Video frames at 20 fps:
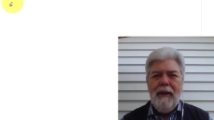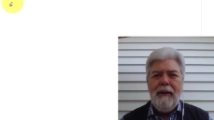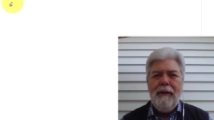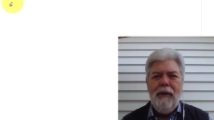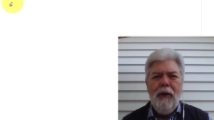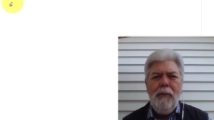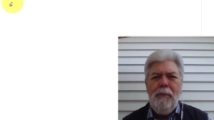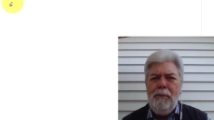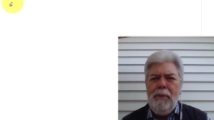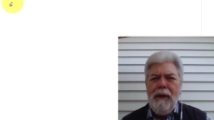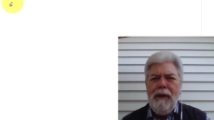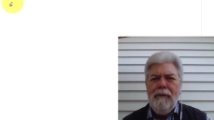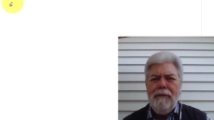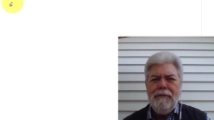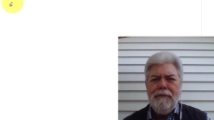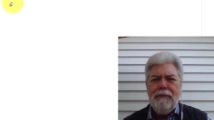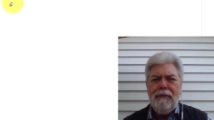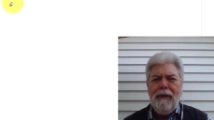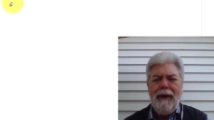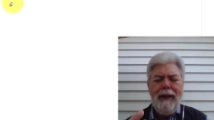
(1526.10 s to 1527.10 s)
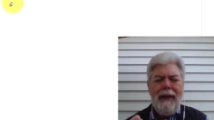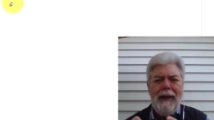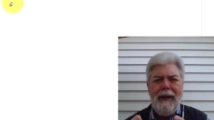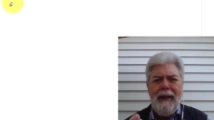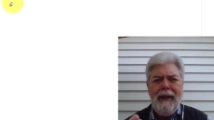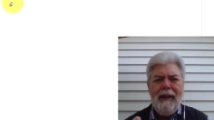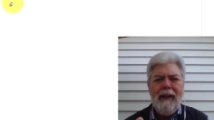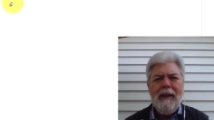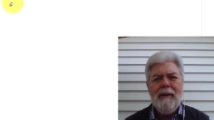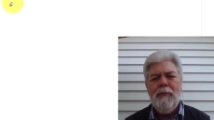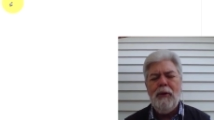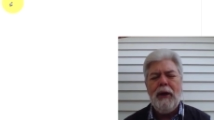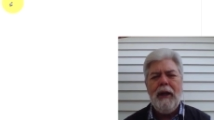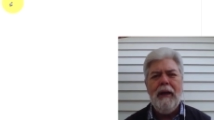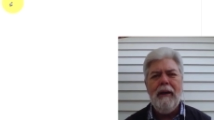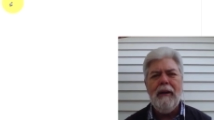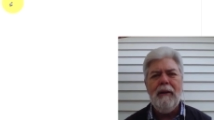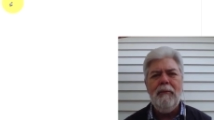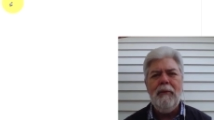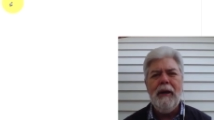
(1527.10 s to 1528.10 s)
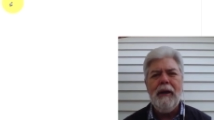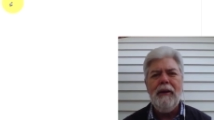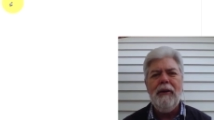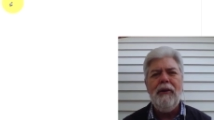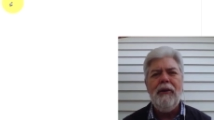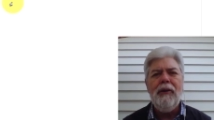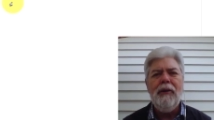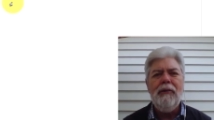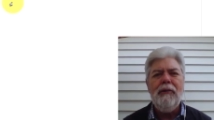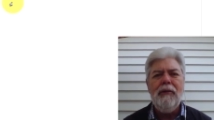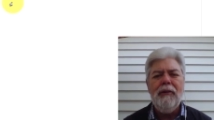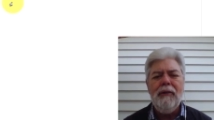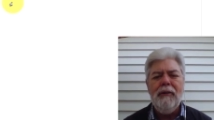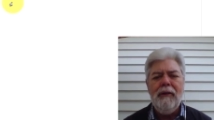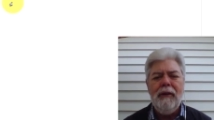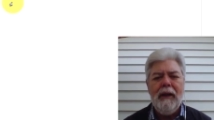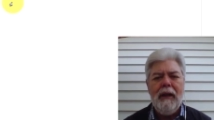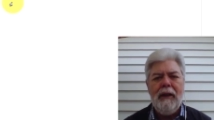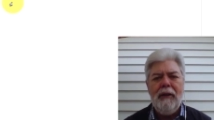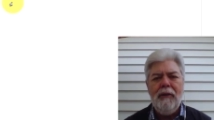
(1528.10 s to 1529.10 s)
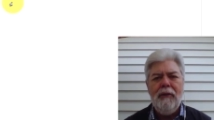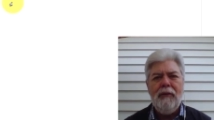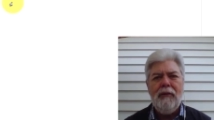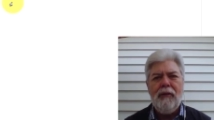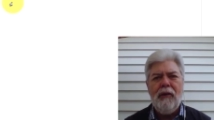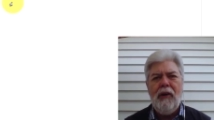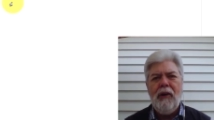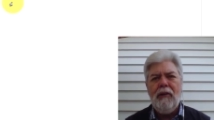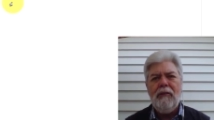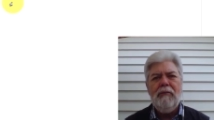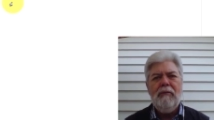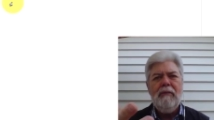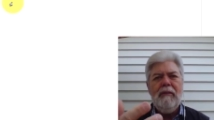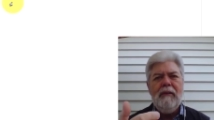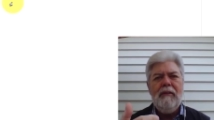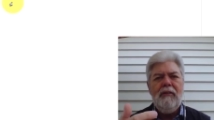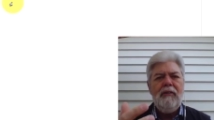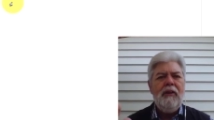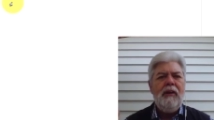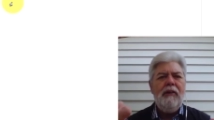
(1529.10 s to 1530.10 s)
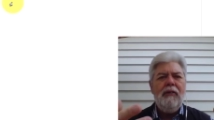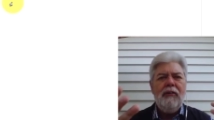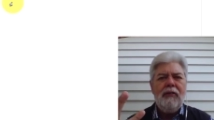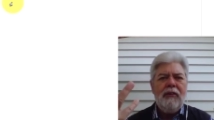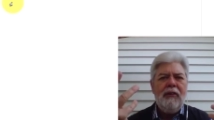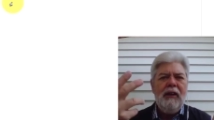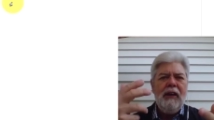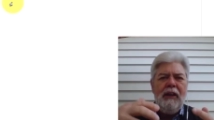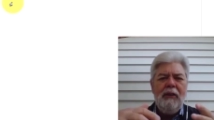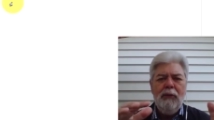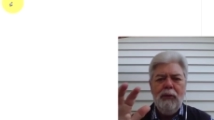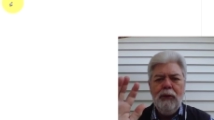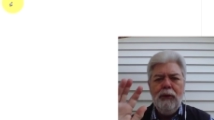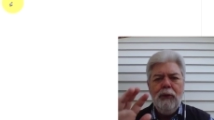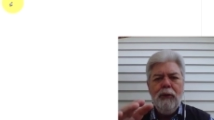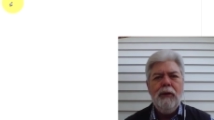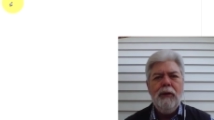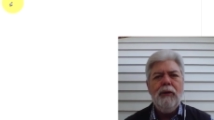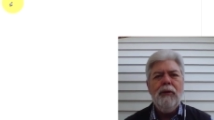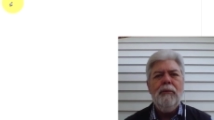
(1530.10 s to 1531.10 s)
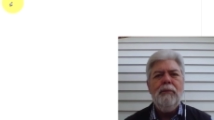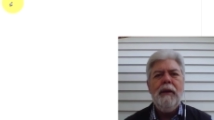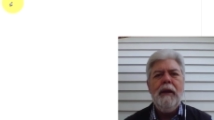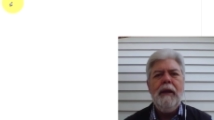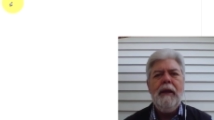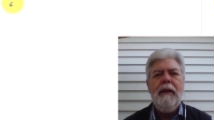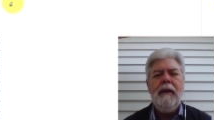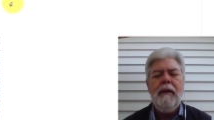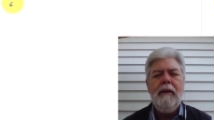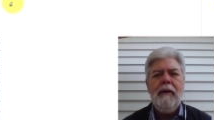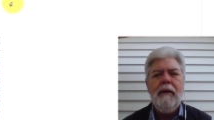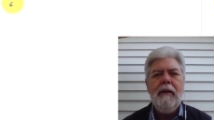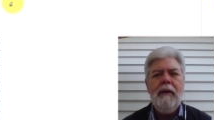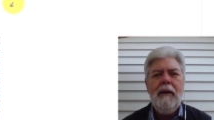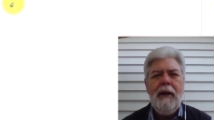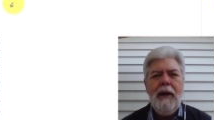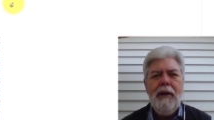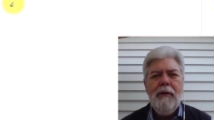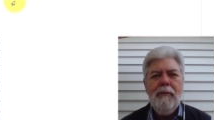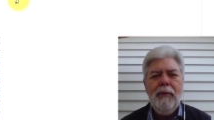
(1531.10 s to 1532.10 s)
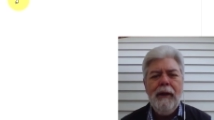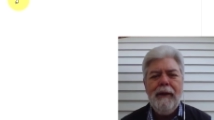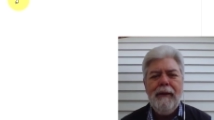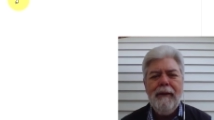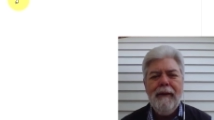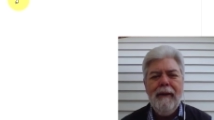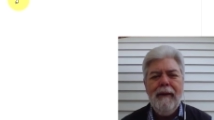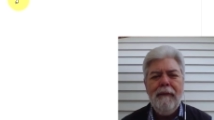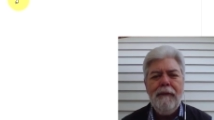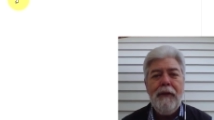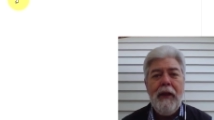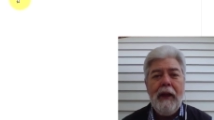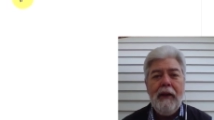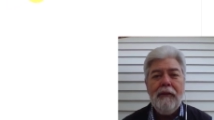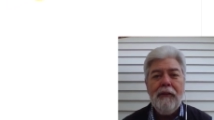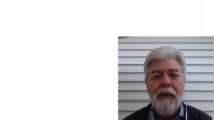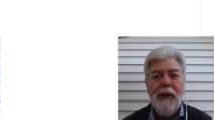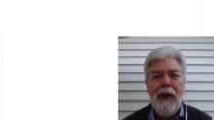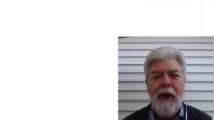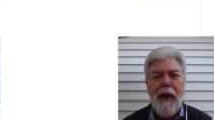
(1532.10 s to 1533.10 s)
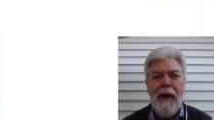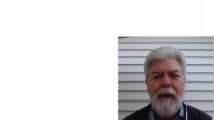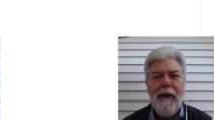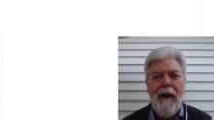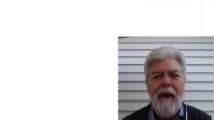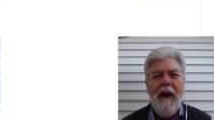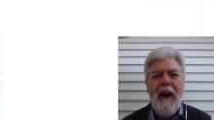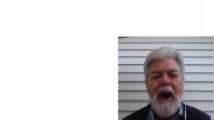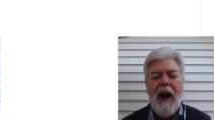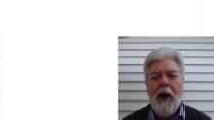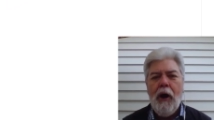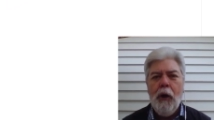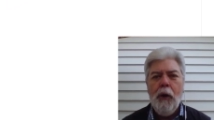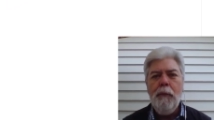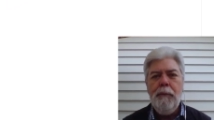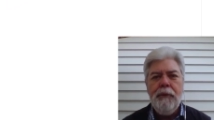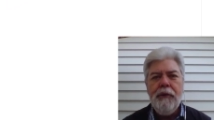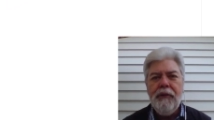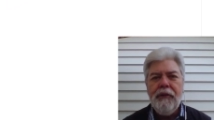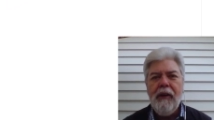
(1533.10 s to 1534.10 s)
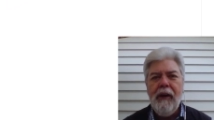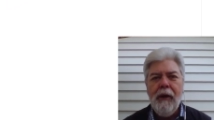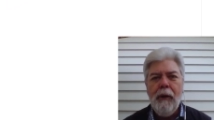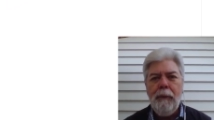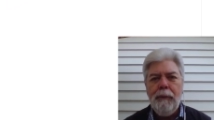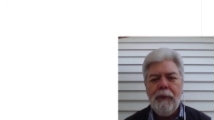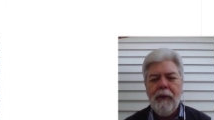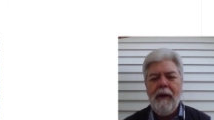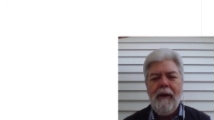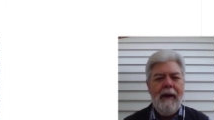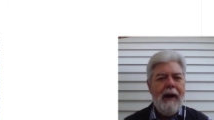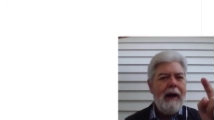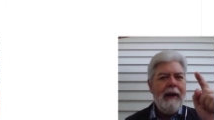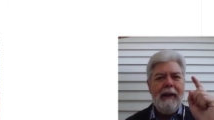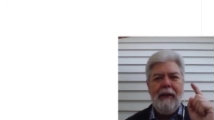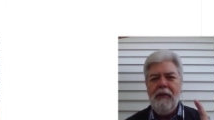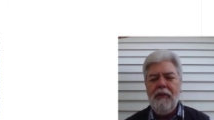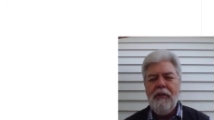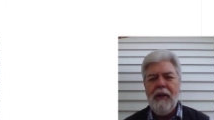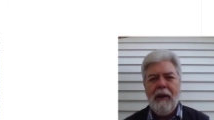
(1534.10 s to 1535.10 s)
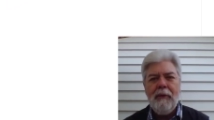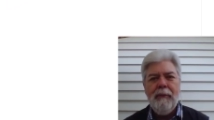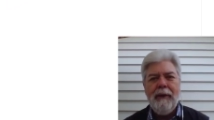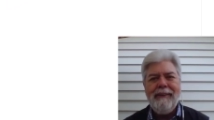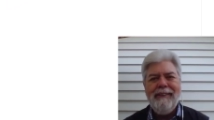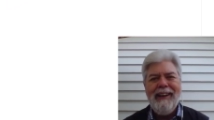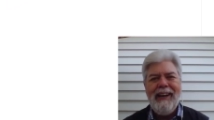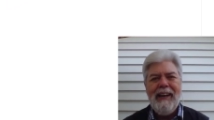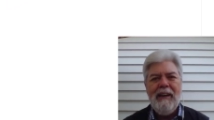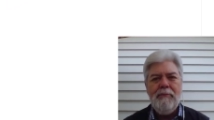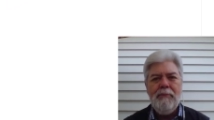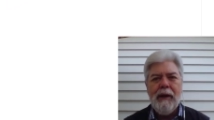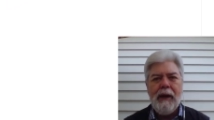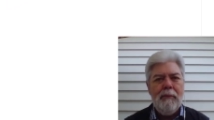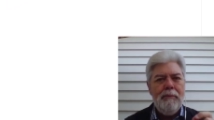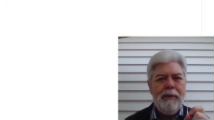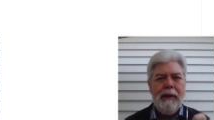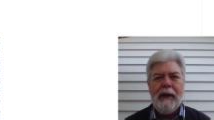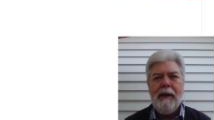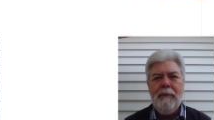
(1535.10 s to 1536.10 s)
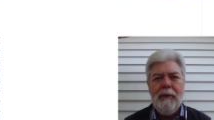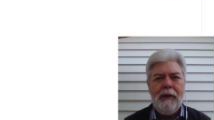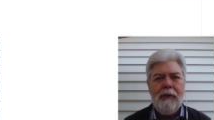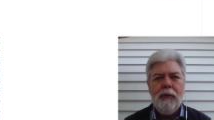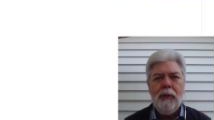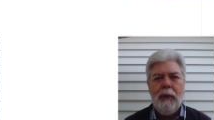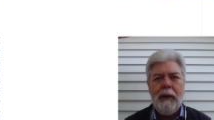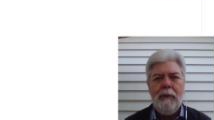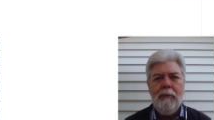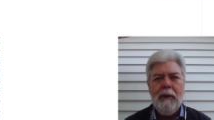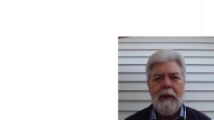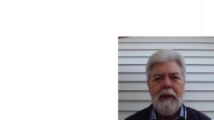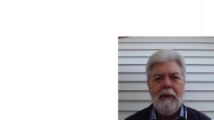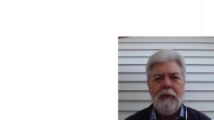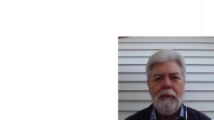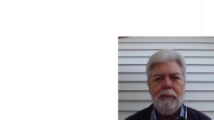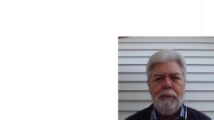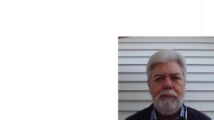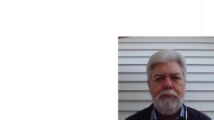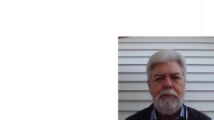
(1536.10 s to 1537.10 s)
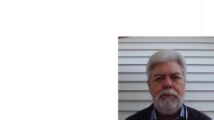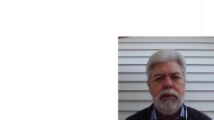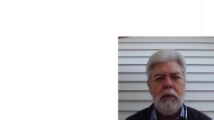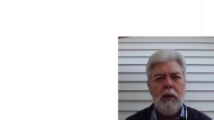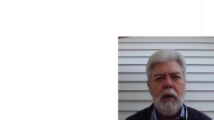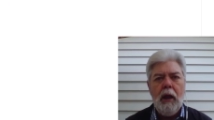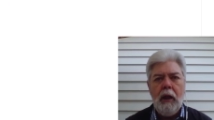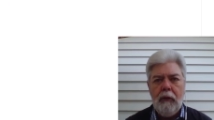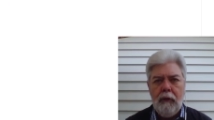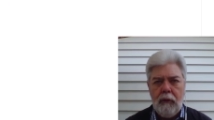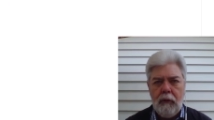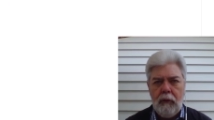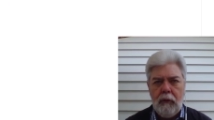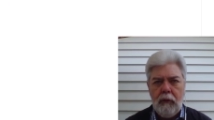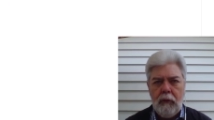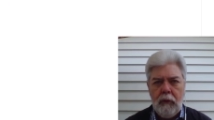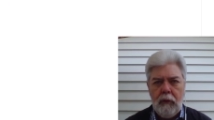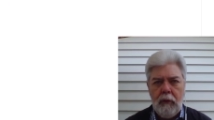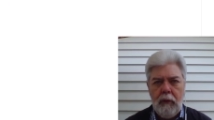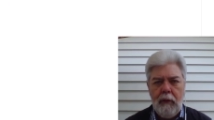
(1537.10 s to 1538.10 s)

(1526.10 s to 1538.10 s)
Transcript: Don't be afraid. Come on out. I'm not going to hurt you. All you got to do is talk. Share your screen, and we'll do a little play in here. But thanks a lot. I hope this helped. I didn't check my time, but I bet I'm at 20 minutes plus.